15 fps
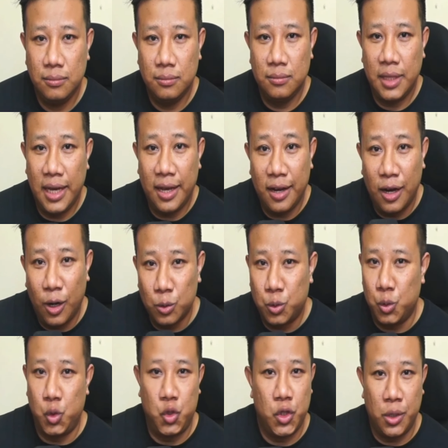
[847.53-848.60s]
and how to
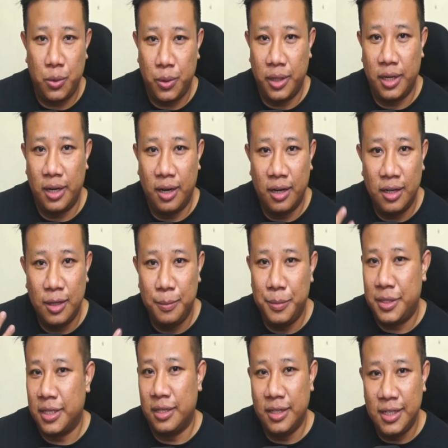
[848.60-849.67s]
generate
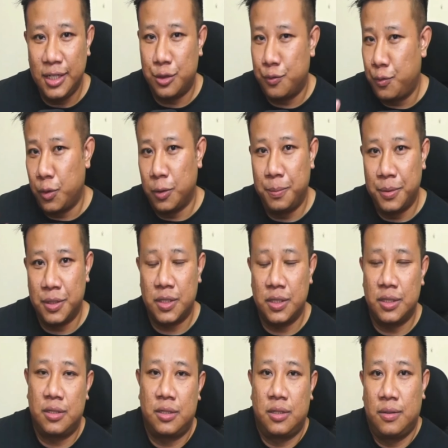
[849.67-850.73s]
unlimited leads for your
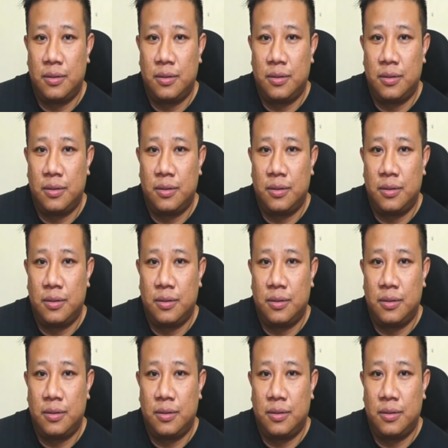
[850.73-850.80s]
business,